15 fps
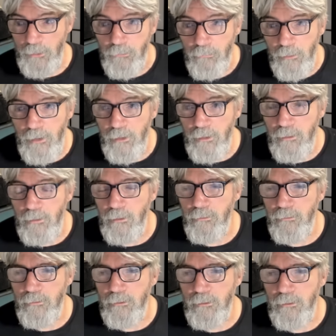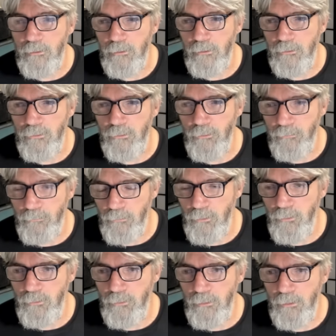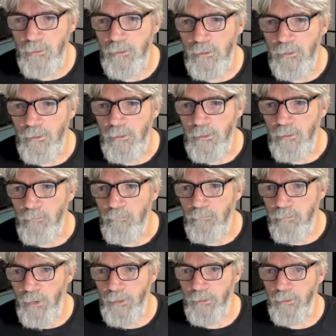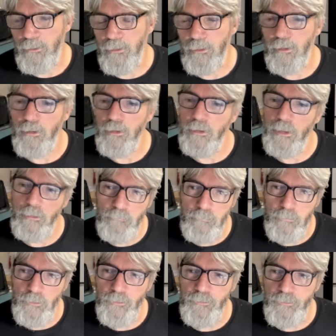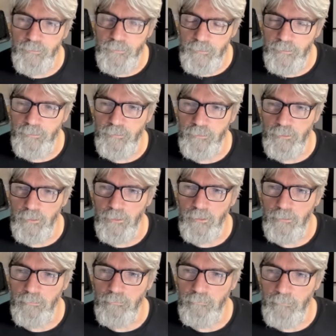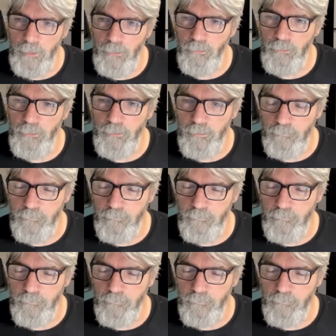Grey, I think, on the throne. But Edward's sister, Mary the